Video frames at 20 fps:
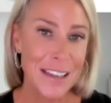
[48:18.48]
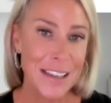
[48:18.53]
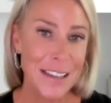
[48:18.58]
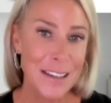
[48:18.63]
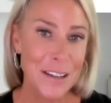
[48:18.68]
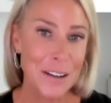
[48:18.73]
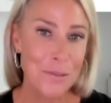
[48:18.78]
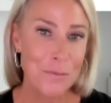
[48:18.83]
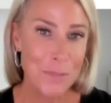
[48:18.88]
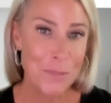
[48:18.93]

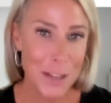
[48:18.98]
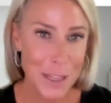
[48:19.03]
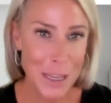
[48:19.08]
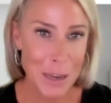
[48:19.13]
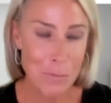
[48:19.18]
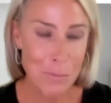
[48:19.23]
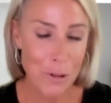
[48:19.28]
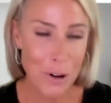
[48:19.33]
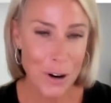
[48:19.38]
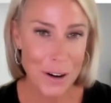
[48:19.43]
you know, really
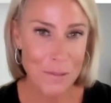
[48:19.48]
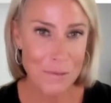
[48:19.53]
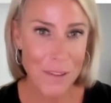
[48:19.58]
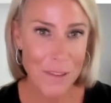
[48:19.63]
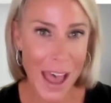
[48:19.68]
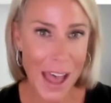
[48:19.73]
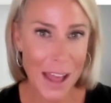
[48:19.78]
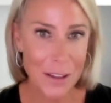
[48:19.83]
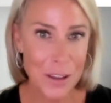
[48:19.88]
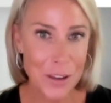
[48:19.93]
important
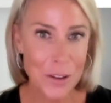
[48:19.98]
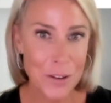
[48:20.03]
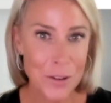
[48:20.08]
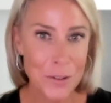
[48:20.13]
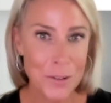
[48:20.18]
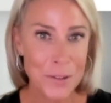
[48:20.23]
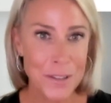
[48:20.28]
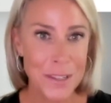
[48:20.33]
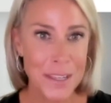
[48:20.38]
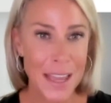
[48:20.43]

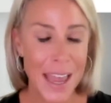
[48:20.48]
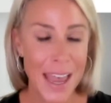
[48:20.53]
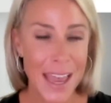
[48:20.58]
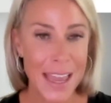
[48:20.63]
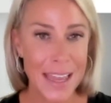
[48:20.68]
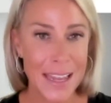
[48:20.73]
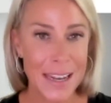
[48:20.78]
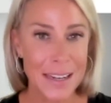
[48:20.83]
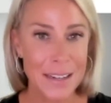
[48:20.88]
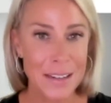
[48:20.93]
values
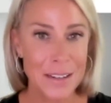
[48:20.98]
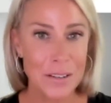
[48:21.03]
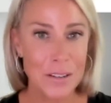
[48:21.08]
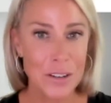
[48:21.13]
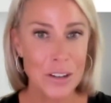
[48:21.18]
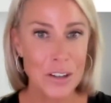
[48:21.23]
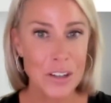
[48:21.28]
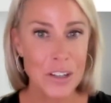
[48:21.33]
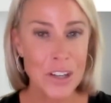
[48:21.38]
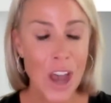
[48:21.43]
and
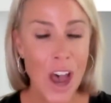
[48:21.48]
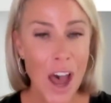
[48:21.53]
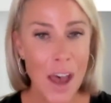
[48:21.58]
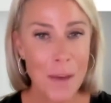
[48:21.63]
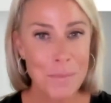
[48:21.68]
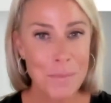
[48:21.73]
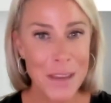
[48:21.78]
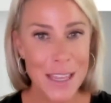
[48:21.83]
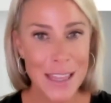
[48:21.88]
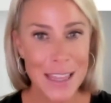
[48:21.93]

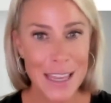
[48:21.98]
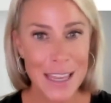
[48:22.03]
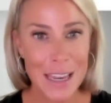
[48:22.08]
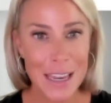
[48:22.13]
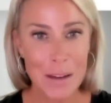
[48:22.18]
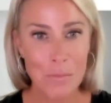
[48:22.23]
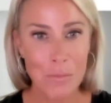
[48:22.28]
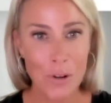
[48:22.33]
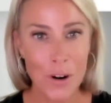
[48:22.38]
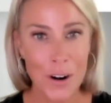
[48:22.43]
taught me the
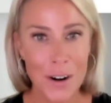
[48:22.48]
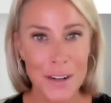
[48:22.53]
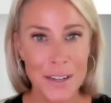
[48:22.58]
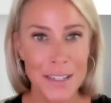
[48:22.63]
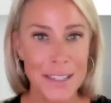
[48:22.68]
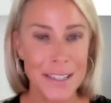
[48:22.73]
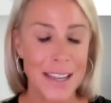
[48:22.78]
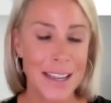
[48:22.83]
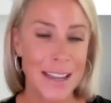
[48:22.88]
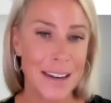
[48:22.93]

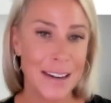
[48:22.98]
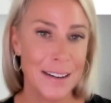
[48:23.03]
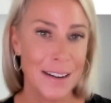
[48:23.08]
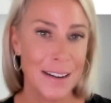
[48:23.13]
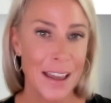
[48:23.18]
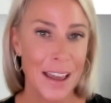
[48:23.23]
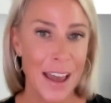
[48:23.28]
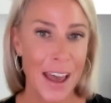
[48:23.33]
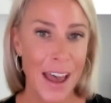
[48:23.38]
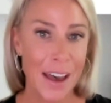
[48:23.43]
importance and
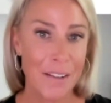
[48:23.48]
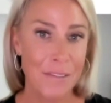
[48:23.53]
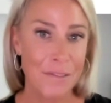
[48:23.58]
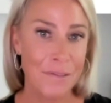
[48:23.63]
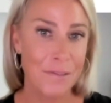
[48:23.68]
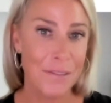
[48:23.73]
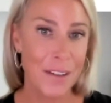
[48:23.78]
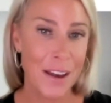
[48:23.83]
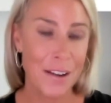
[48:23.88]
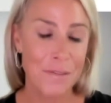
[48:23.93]
of
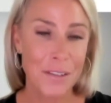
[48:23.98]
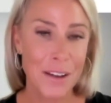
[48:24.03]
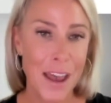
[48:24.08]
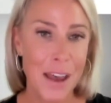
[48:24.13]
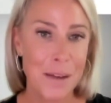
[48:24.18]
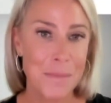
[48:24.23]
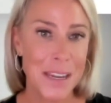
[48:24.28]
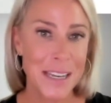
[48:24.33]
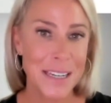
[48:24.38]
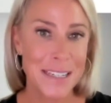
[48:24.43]
of
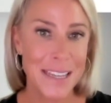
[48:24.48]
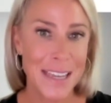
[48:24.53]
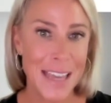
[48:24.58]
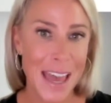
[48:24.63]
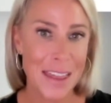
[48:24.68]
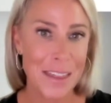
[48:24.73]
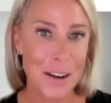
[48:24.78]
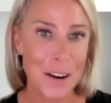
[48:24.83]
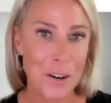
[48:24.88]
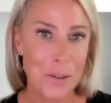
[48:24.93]
coming
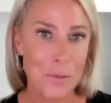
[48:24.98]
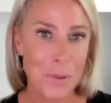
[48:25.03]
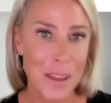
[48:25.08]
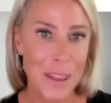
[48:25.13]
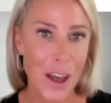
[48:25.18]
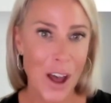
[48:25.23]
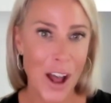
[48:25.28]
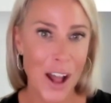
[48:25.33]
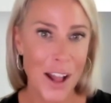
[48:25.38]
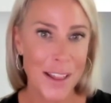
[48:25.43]
together
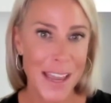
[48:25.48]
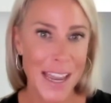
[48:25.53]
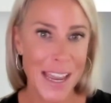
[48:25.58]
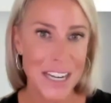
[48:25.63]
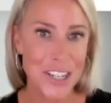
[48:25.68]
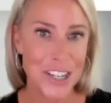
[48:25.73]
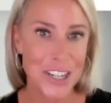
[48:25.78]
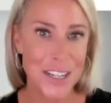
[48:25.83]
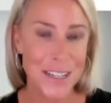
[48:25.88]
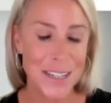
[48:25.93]
with all
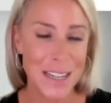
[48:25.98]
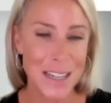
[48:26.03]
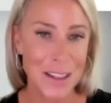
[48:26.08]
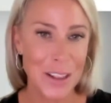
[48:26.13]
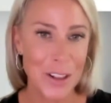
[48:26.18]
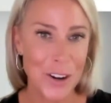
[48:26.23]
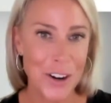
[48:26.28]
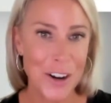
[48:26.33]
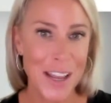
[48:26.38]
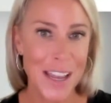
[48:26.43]
ages and
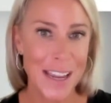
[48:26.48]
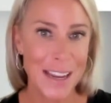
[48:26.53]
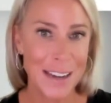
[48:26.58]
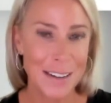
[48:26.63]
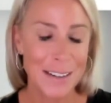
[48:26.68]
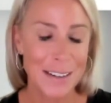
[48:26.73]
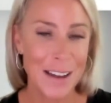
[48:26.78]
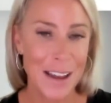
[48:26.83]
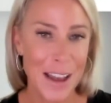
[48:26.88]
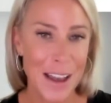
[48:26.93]
learning
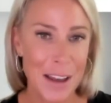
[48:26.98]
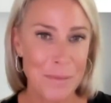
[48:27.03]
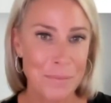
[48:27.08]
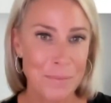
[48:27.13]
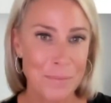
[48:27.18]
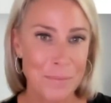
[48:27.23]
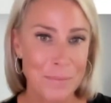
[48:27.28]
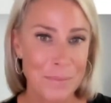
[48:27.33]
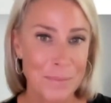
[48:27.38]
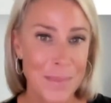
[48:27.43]
um,
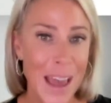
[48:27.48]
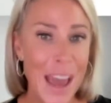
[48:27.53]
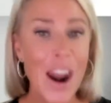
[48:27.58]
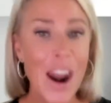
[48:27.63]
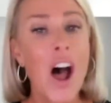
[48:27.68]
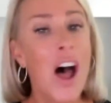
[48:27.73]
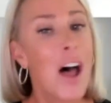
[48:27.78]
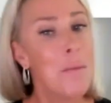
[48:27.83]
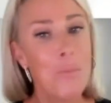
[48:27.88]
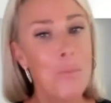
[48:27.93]
at
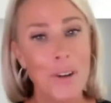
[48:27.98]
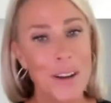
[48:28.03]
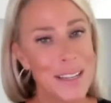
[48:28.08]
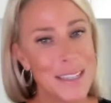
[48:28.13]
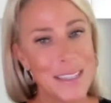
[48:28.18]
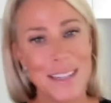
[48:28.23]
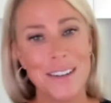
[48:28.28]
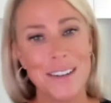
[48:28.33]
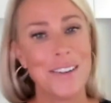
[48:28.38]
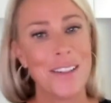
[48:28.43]
all
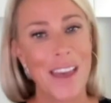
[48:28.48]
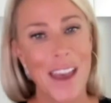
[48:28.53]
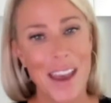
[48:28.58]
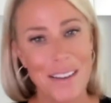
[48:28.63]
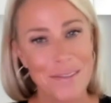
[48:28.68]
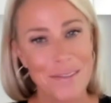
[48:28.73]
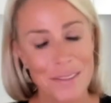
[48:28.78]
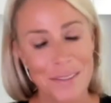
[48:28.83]
points in your life.